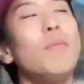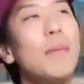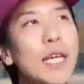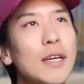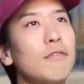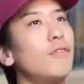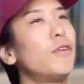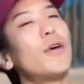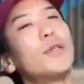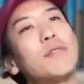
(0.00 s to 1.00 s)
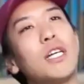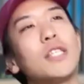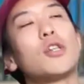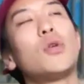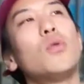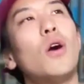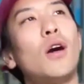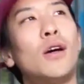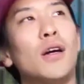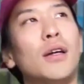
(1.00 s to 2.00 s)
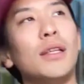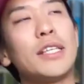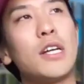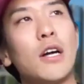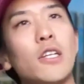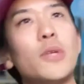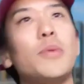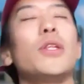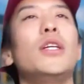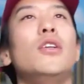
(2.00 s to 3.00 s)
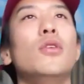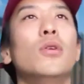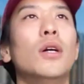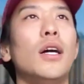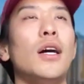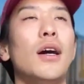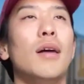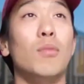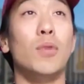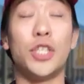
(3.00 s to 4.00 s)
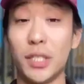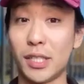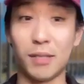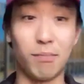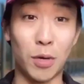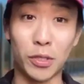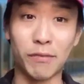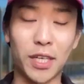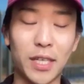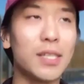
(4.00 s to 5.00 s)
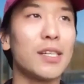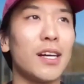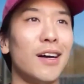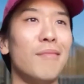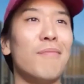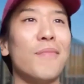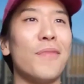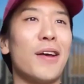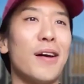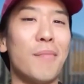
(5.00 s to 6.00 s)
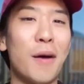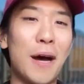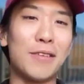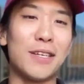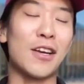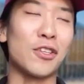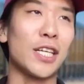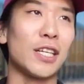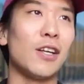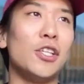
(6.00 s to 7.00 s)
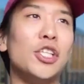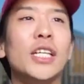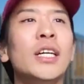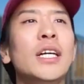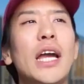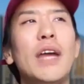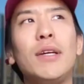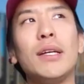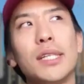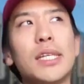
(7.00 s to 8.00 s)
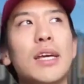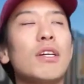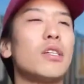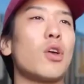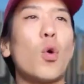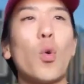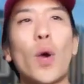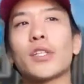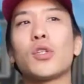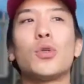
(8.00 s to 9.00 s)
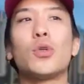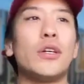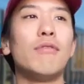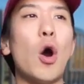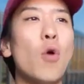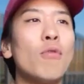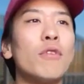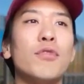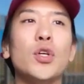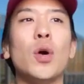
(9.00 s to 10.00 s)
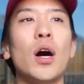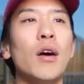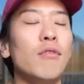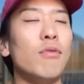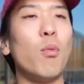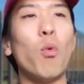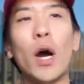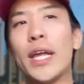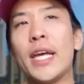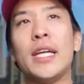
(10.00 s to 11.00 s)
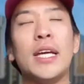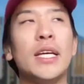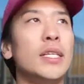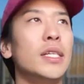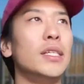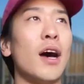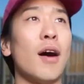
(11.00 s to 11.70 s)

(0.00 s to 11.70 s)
maybe for those of us who are less knowledgeable than you, which is most of us, about nanotechnology, if you can just give us a quick sort of overview of what it is,